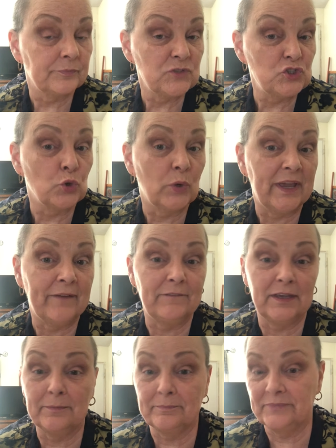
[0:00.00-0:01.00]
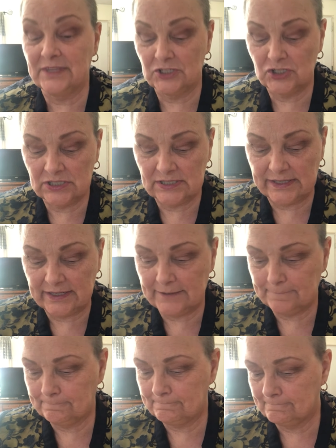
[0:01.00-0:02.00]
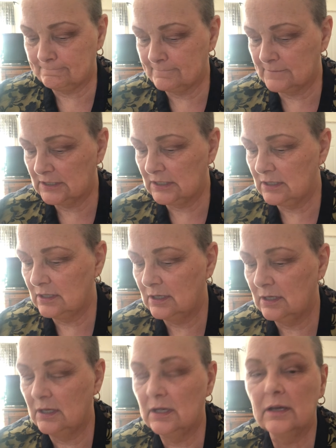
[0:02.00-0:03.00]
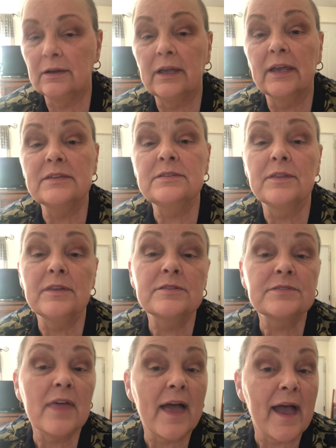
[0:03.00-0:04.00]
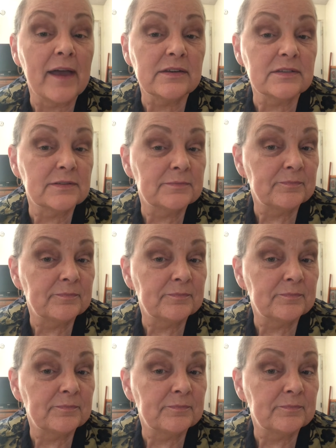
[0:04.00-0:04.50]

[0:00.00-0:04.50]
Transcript: Joy FM. They just said it. Okay, so there's that.